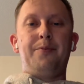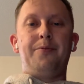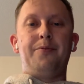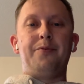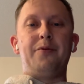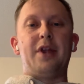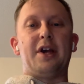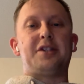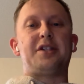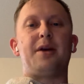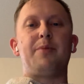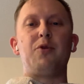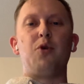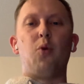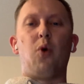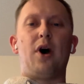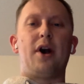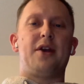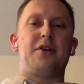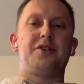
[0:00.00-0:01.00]
Next time you
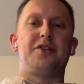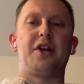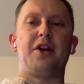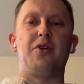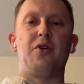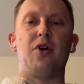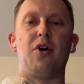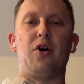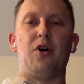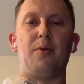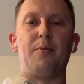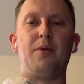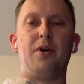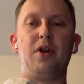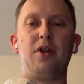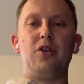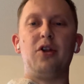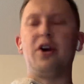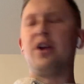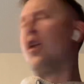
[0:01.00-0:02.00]
walk outside your home,
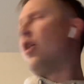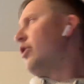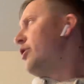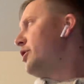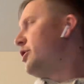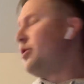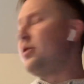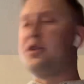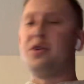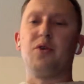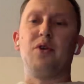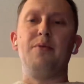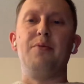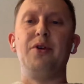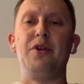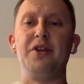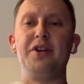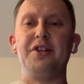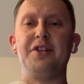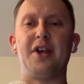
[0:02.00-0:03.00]
look at all the two-story
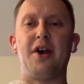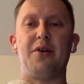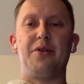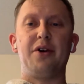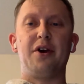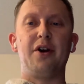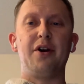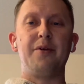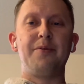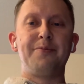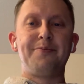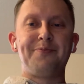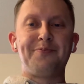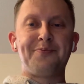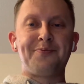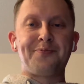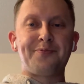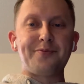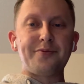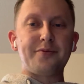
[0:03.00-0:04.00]
buildings out there,
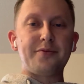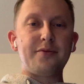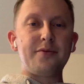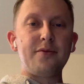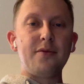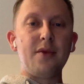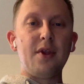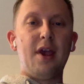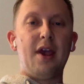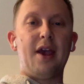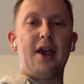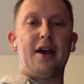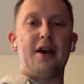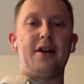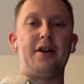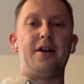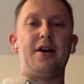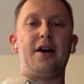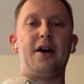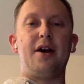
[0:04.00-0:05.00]

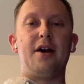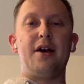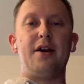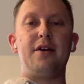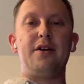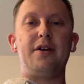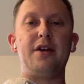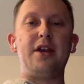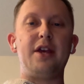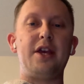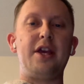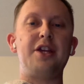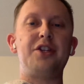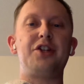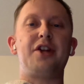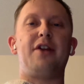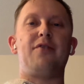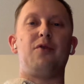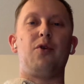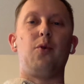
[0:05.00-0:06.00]
and each
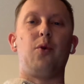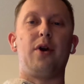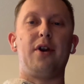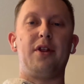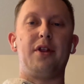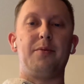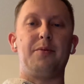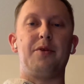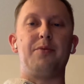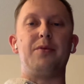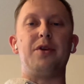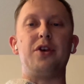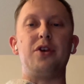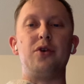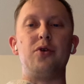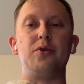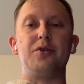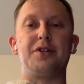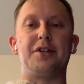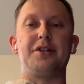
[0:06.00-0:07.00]
and every one of them can be
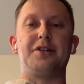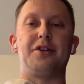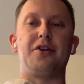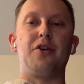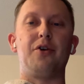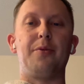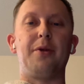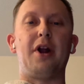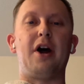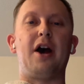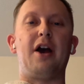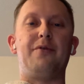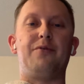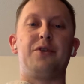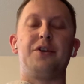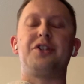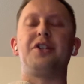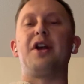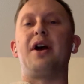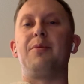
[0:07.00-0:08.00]
used as an urban hide for
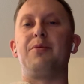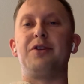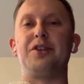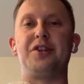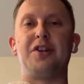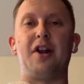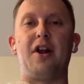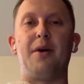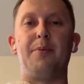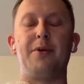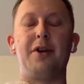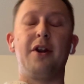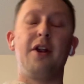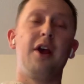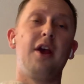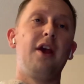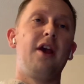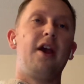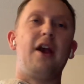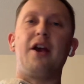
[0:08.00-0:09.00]
a sniper to set up in.
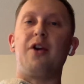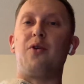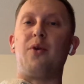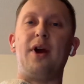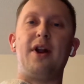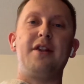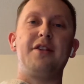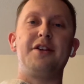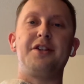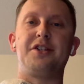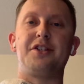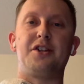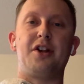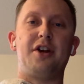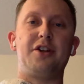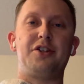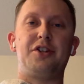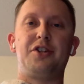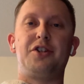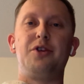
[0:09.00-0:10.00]
And granted, this is
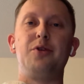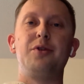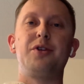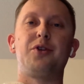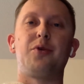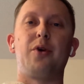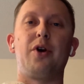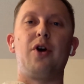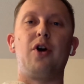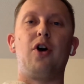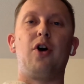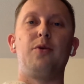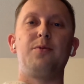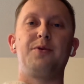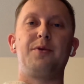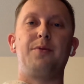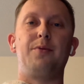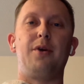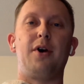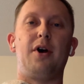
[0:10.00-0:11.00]
not just two-story
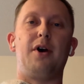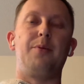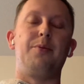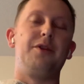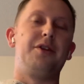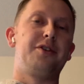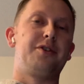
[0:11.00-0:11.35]
homes, but